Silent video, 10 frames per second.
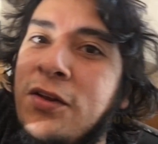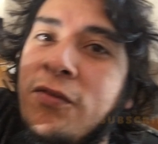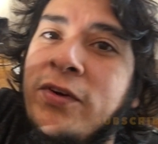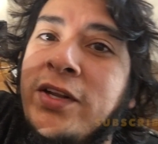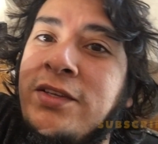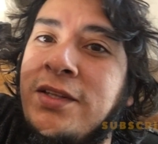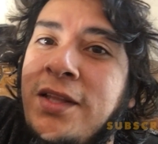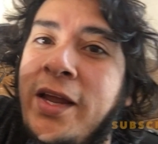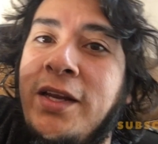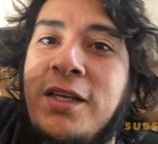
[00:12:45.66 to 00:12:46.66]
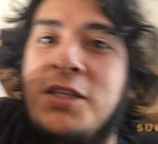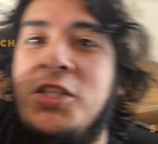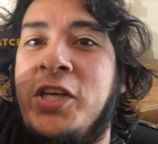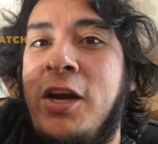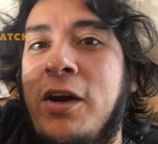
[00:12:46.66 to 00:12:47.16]
Don't forget to like,
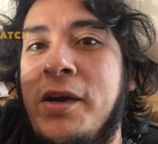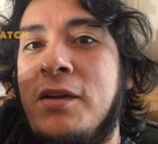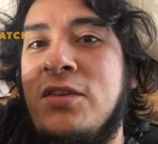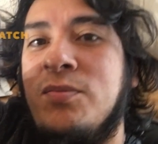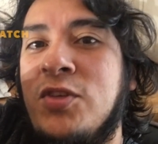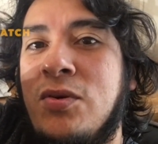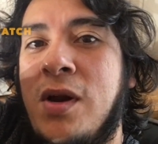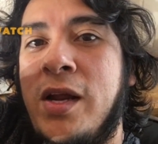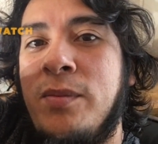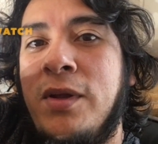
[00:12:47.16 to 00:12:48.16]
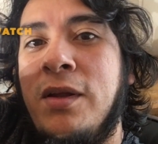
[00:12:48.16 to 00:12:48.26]
share, and subscribe.